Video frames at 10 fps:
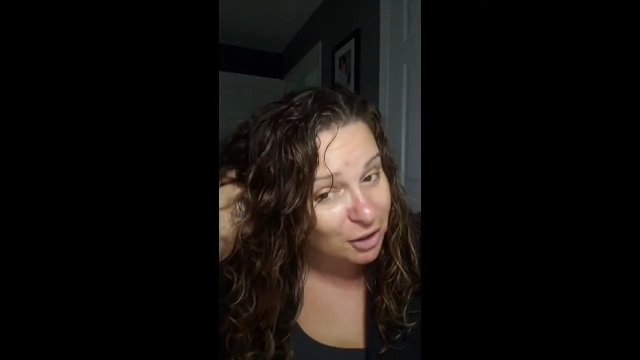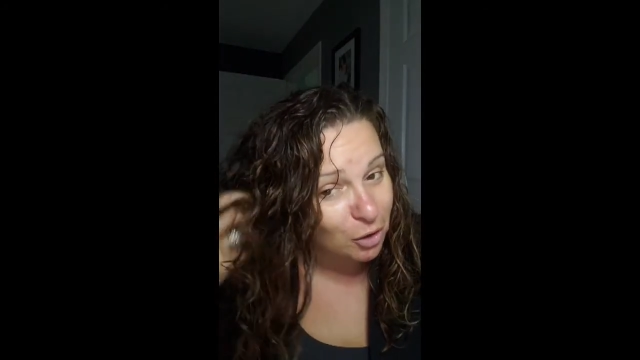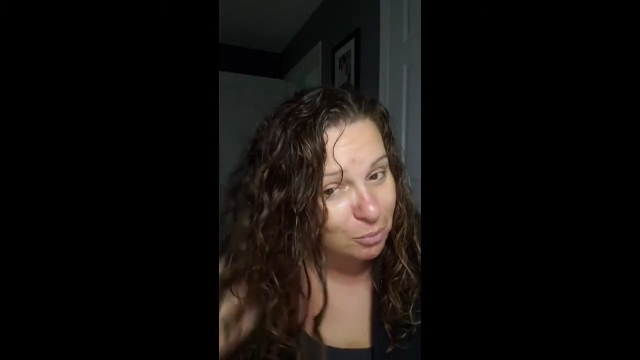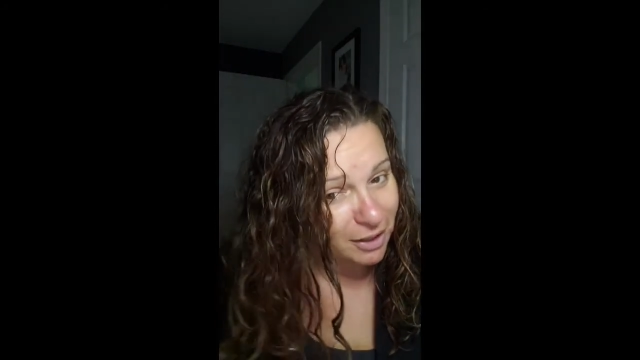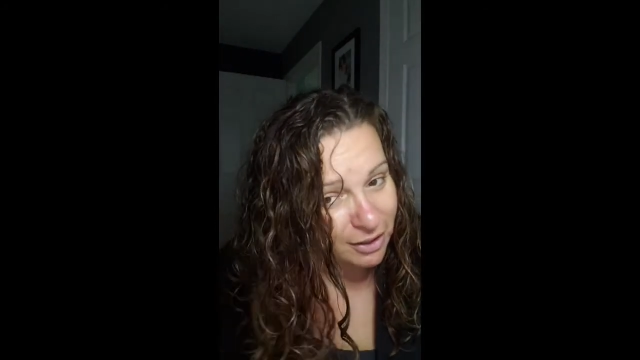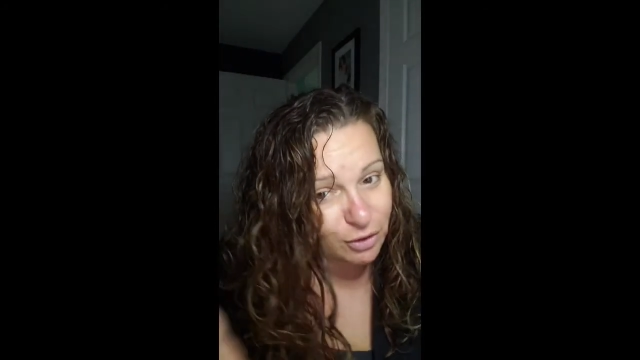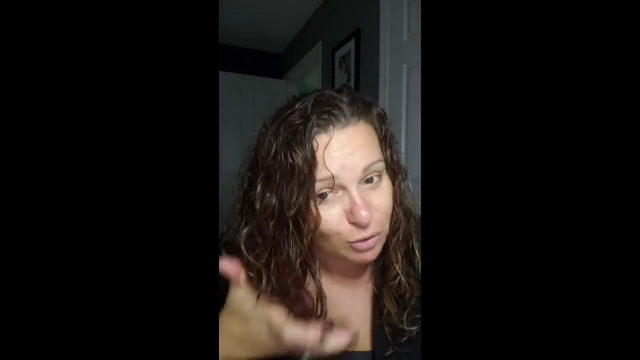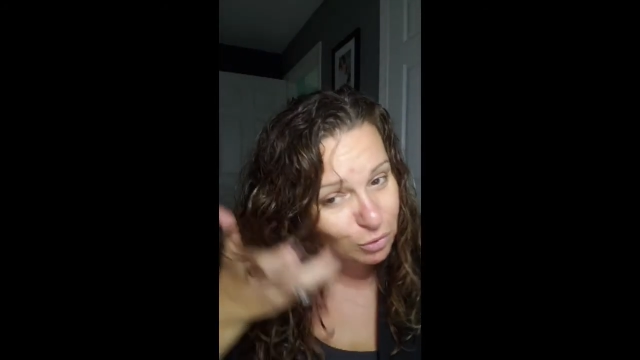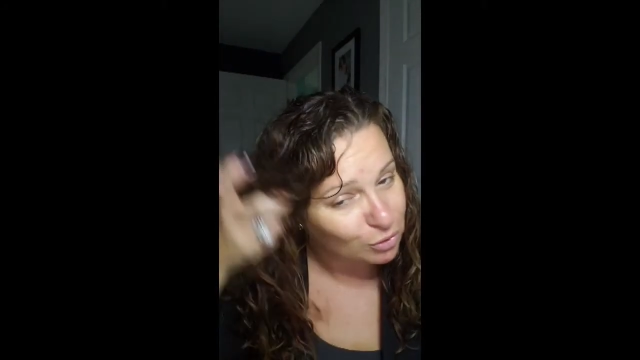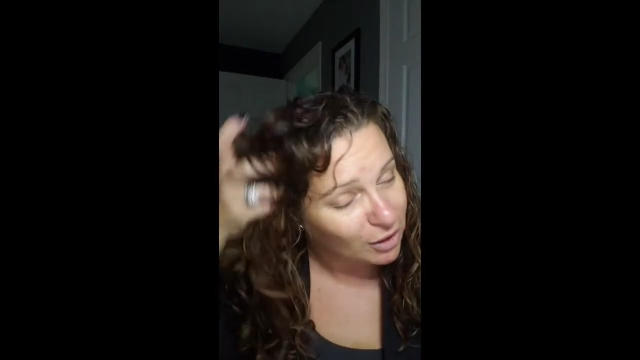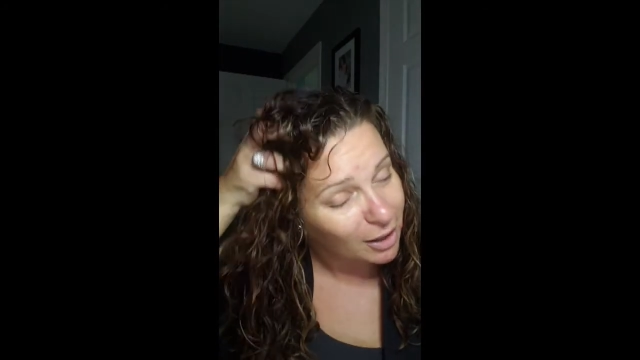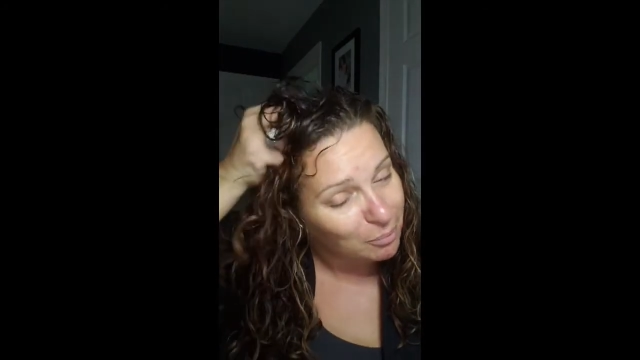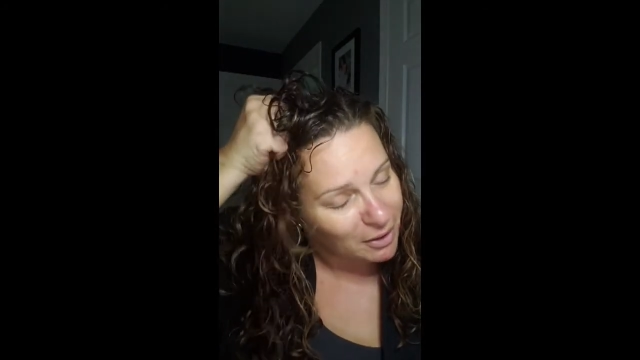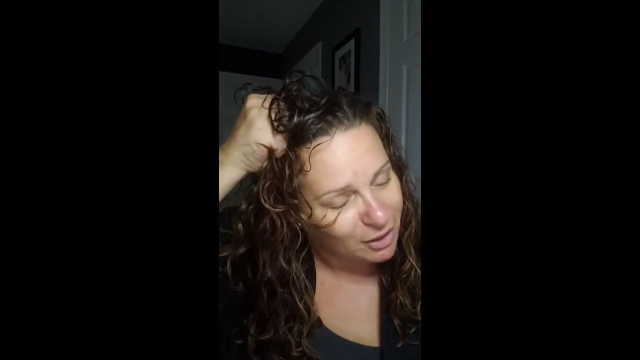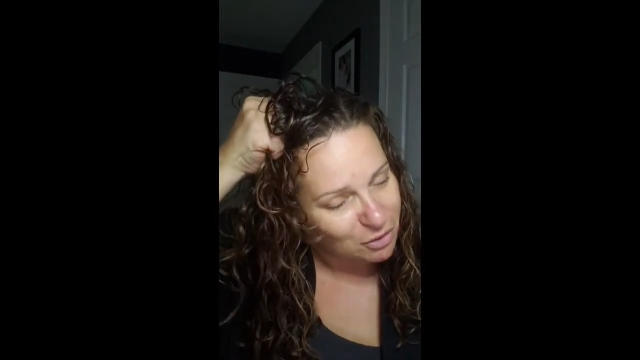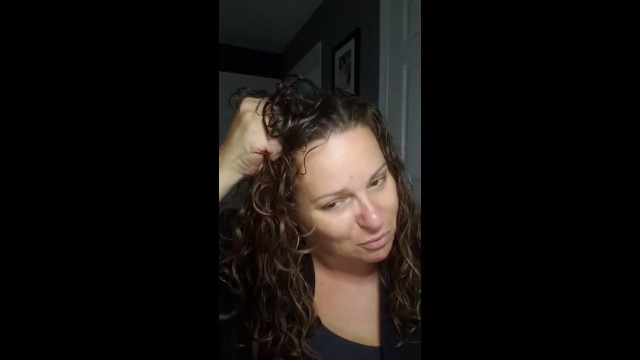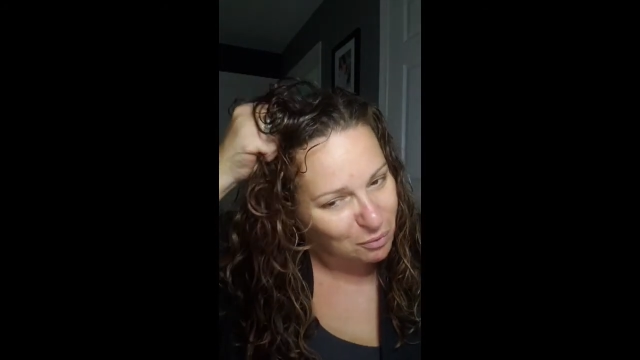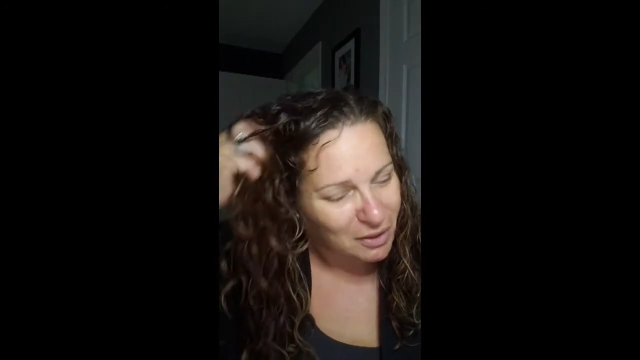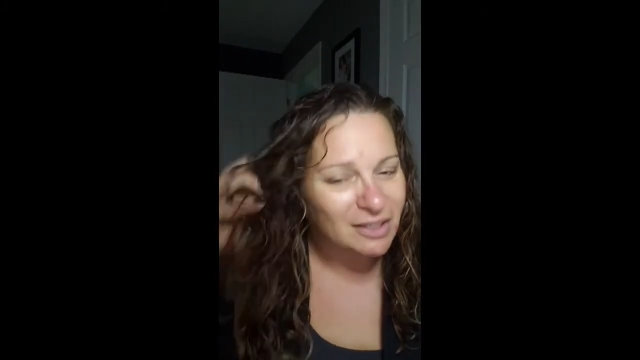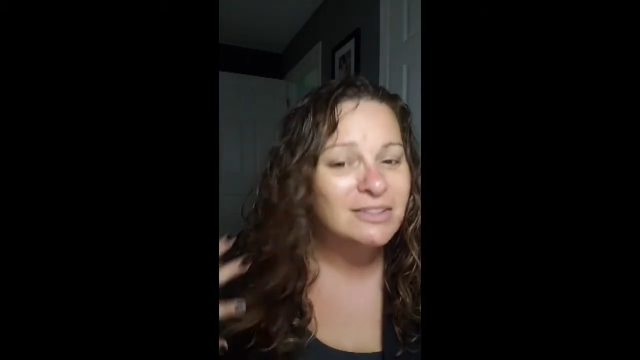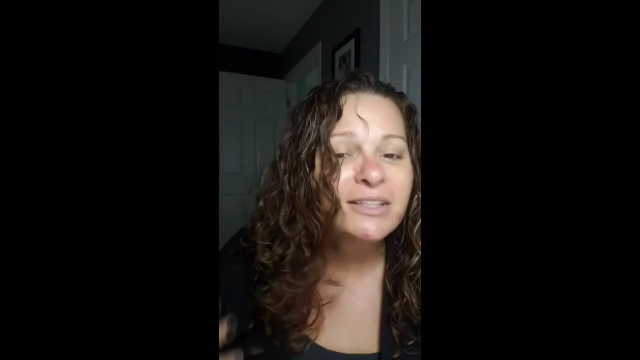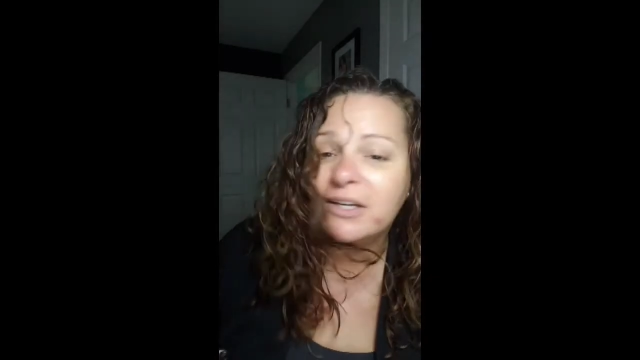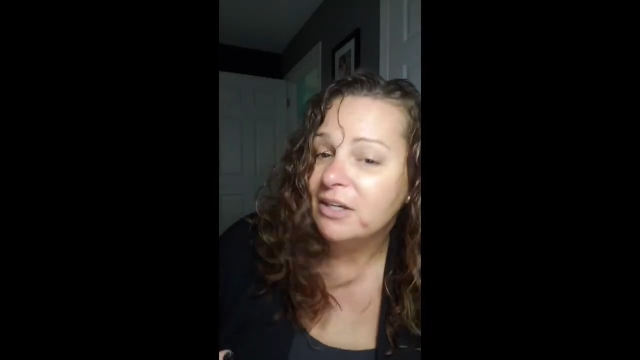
comb it. You do not pick through it.